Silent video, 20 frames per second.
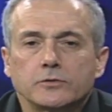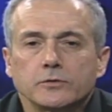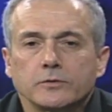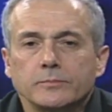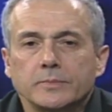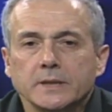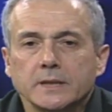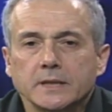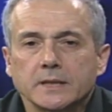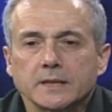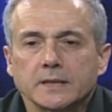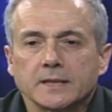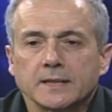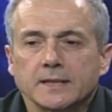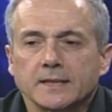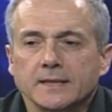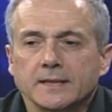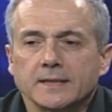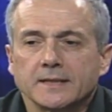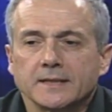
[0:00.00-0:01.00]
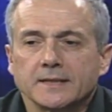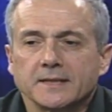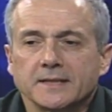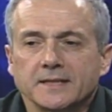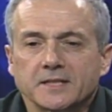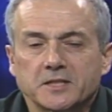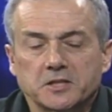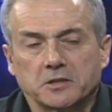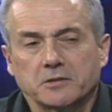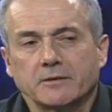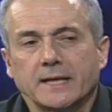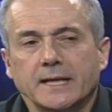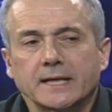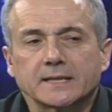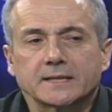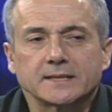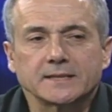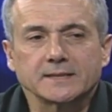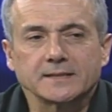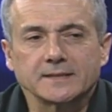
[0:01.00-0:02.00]
to be uh, uh,
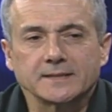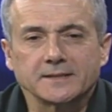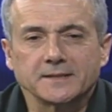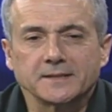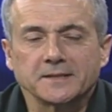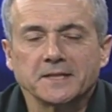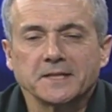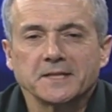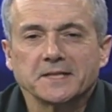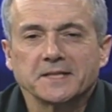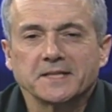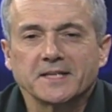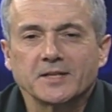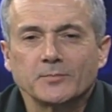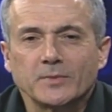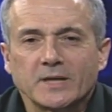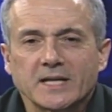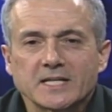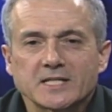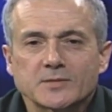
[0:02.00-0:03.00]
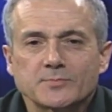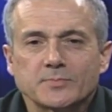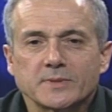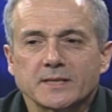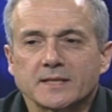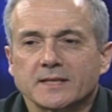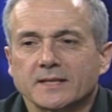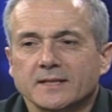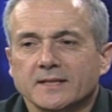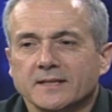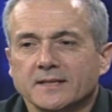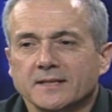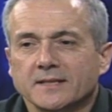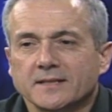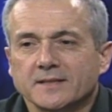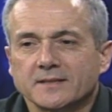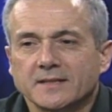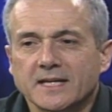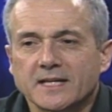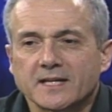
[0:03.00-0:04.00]
correct, uh, it must be uh,
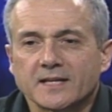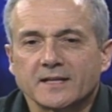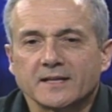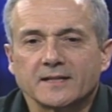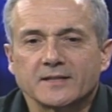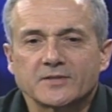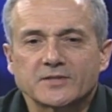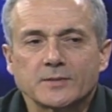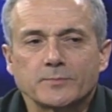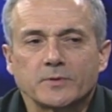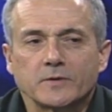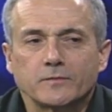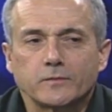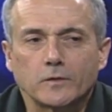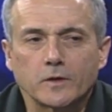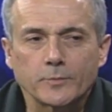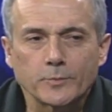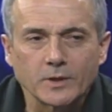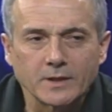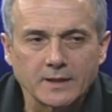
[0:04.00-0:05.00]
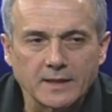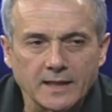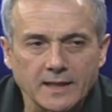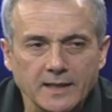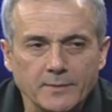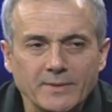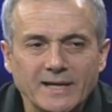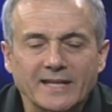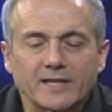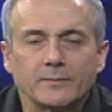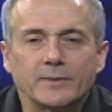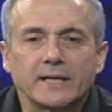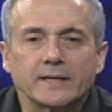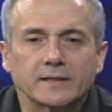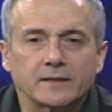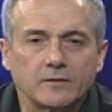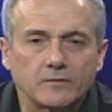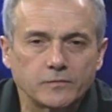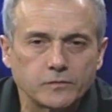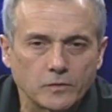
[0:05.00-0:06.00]
a, a simple formula, a
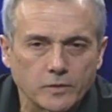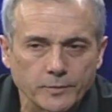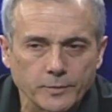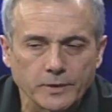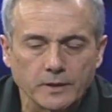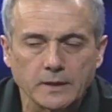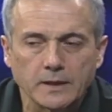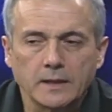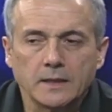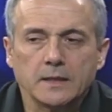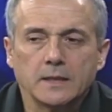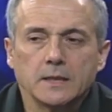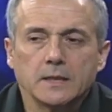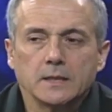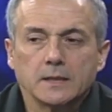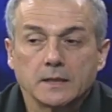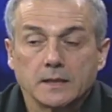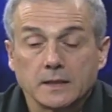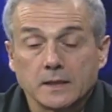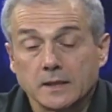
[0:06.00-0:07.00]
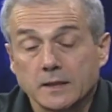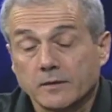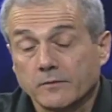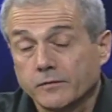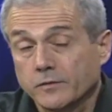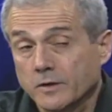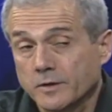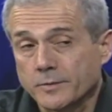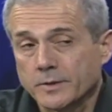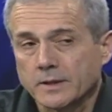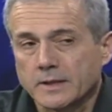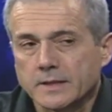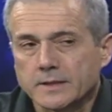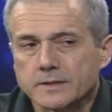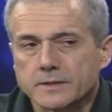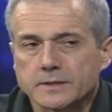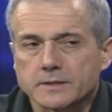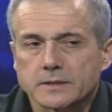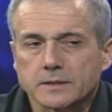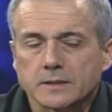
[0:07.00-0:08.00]
mathematical formula. Uh,
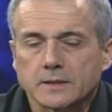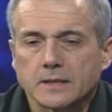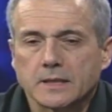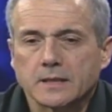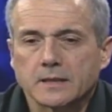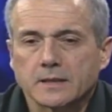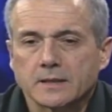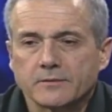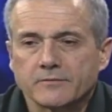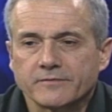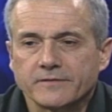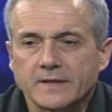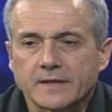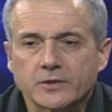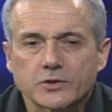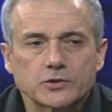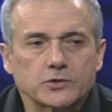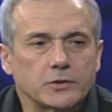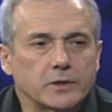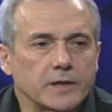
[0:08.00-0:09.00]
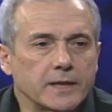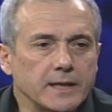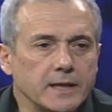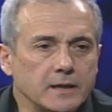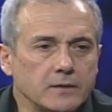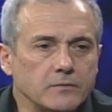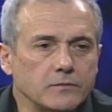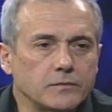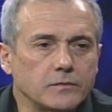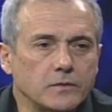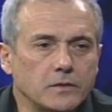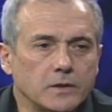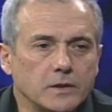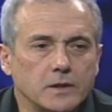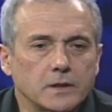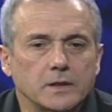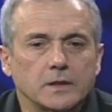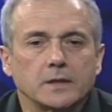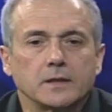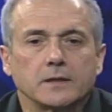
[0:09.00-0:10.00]
formulas are, in fact, shorthand
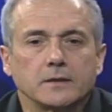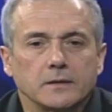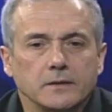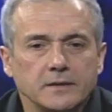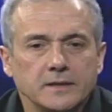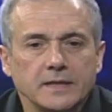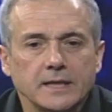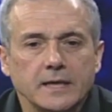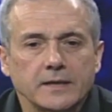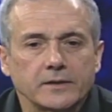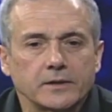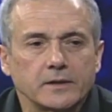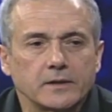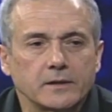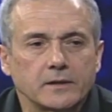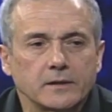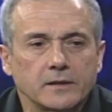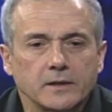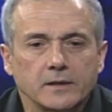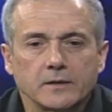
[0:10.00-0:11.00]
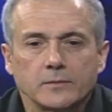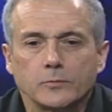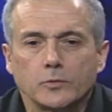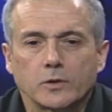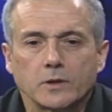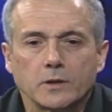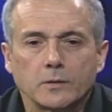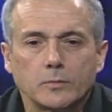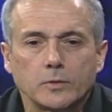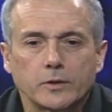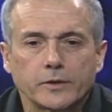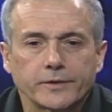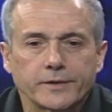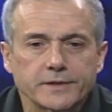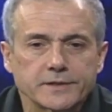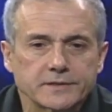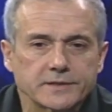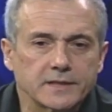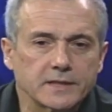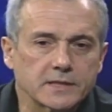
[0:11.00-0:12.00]
for uh, the other uh, more
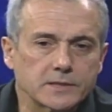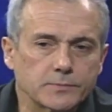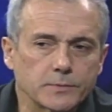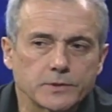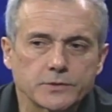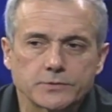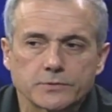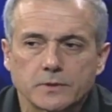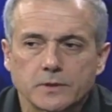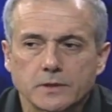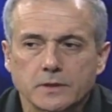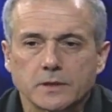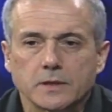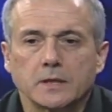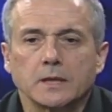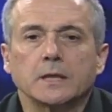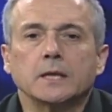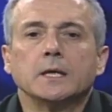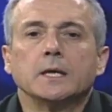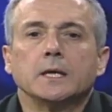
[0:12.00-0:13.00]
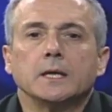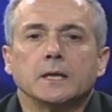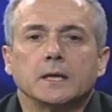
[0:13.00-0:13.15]
laborious things, which were uh,